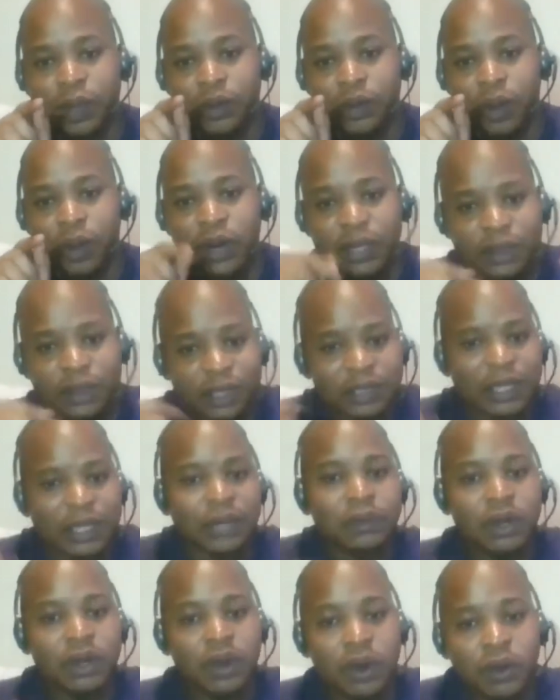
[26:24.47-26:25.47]
only things that
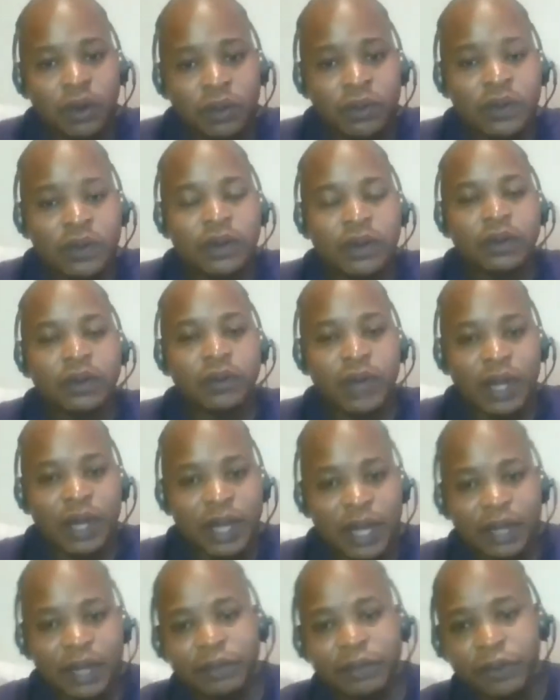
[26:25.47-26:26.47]
we
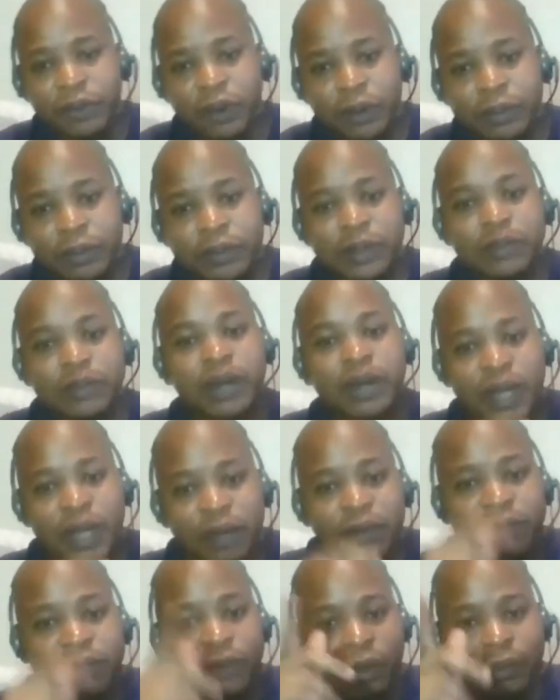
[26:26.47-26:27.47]
learned from
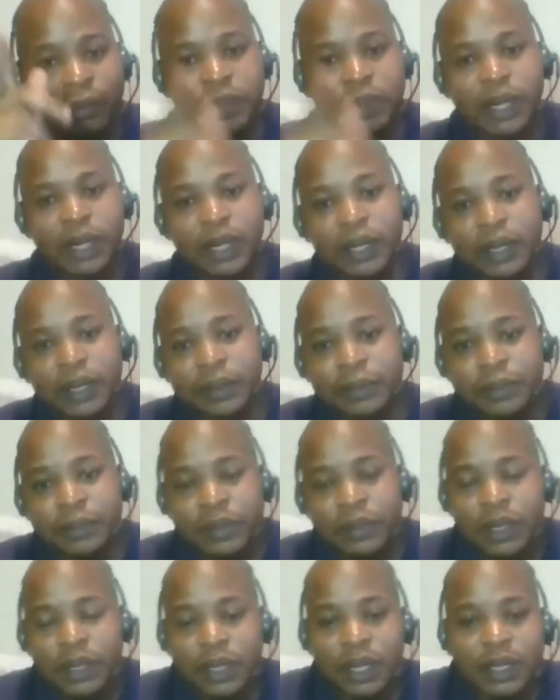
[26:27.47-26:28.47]
the
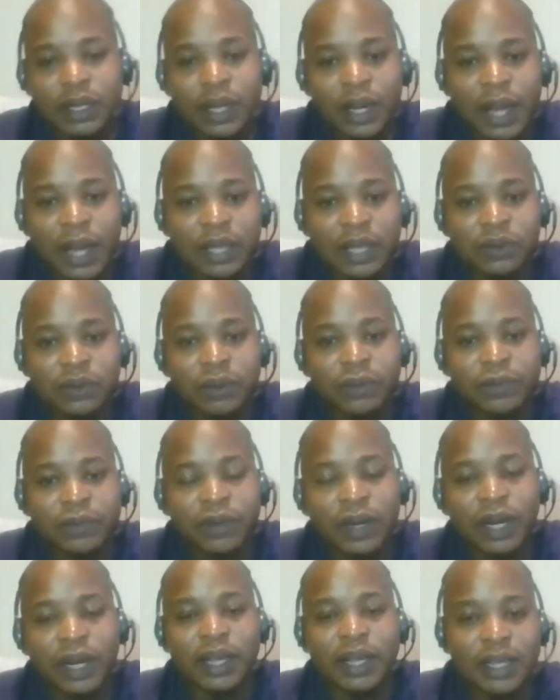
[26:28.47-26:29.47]
likes of
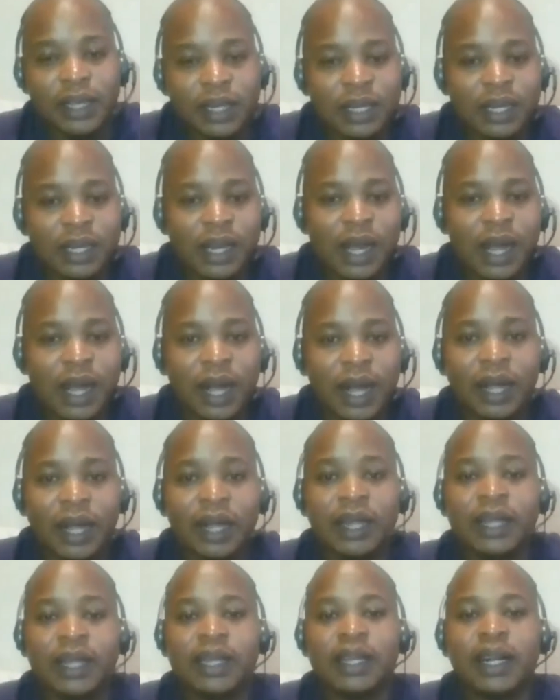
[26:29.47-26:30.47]
Hitler,
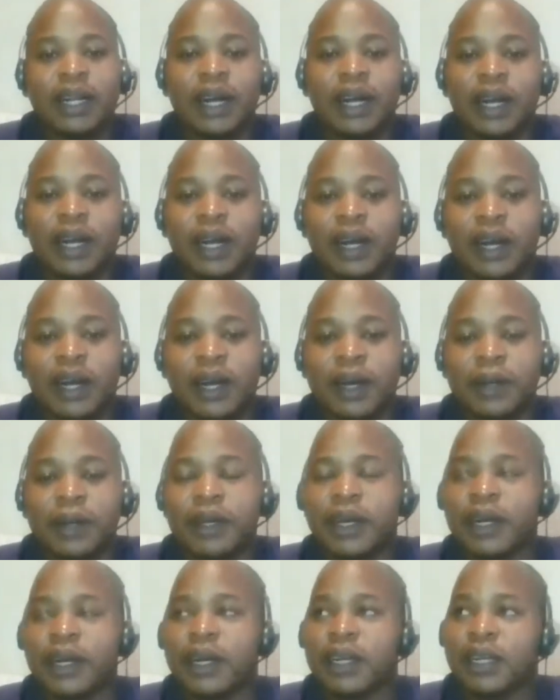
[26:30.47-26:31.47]

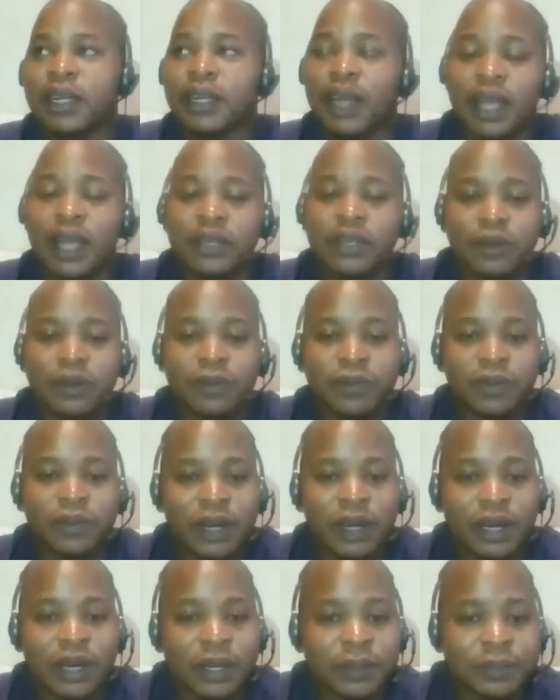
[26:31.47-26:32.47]
likes of
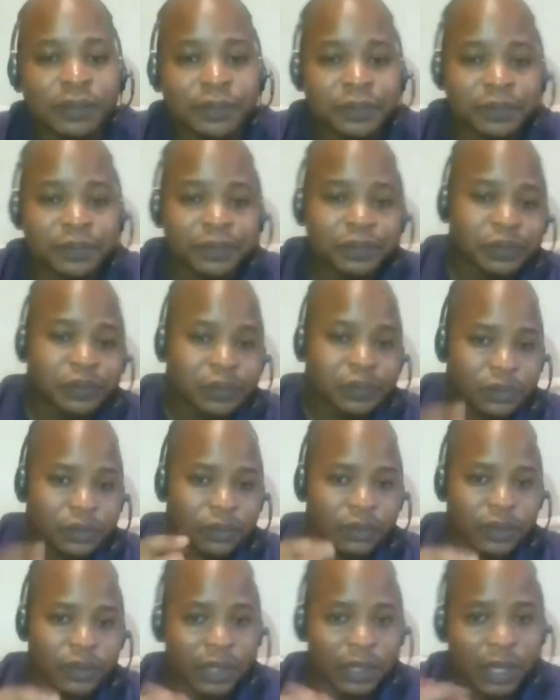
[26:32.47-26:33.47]

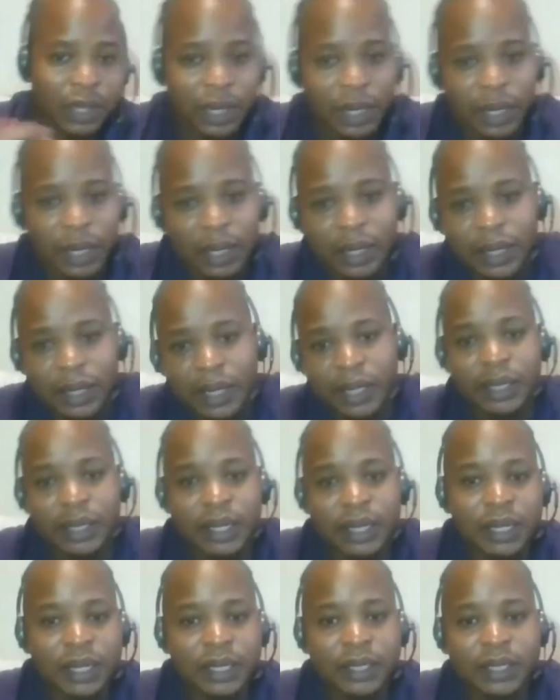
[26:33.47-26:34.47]

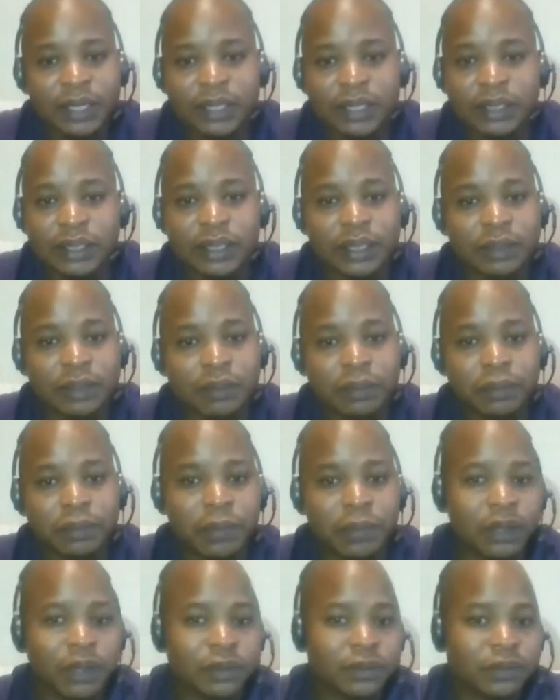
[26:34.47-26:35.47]
Lenin and
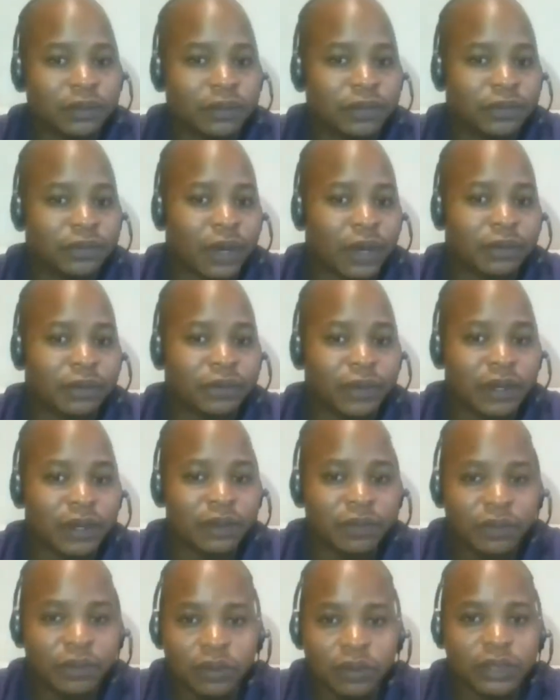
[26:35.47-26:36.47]
Van
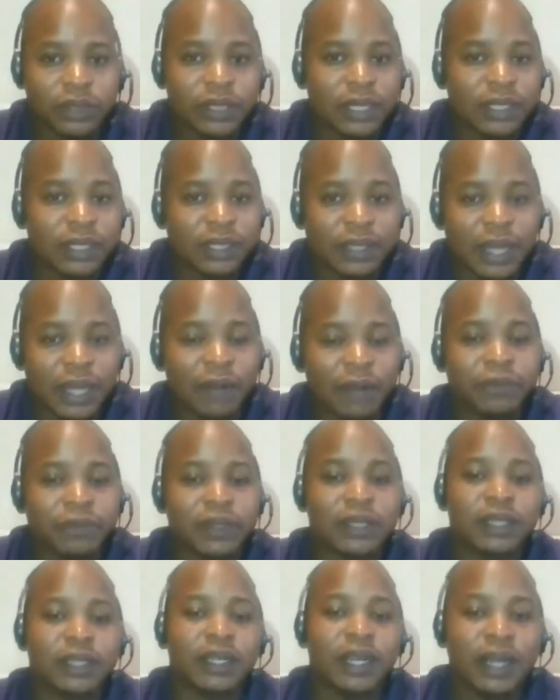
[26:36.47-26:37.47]
Voort and stuff. We
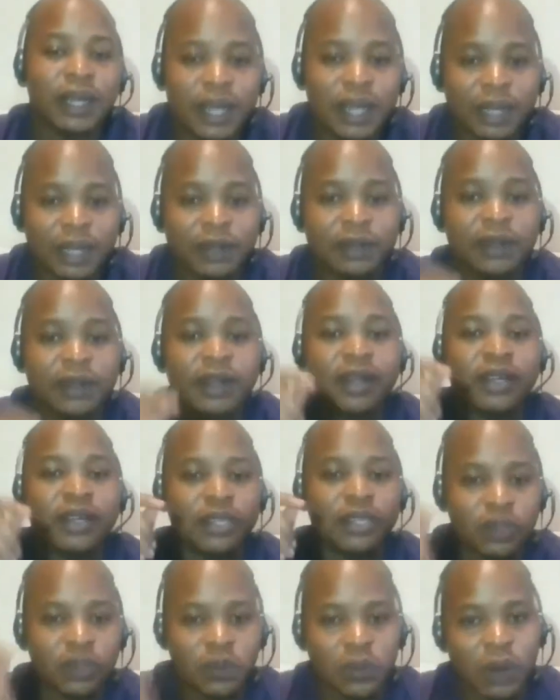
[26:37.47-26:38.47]
didn't learn
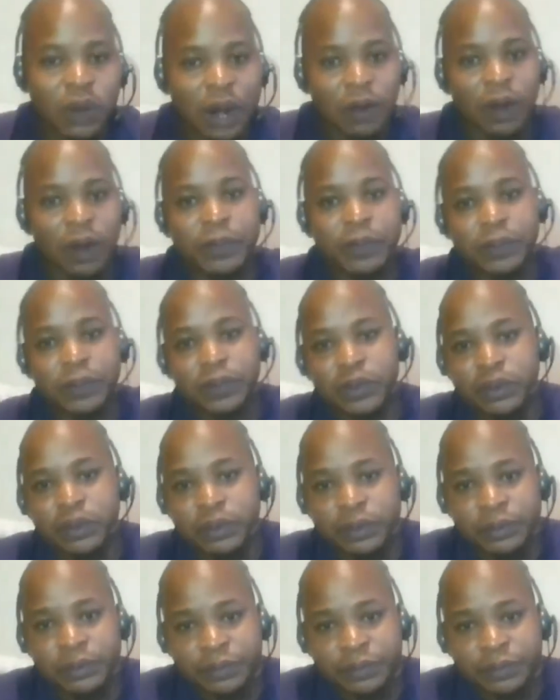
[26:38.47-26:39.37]
through our people.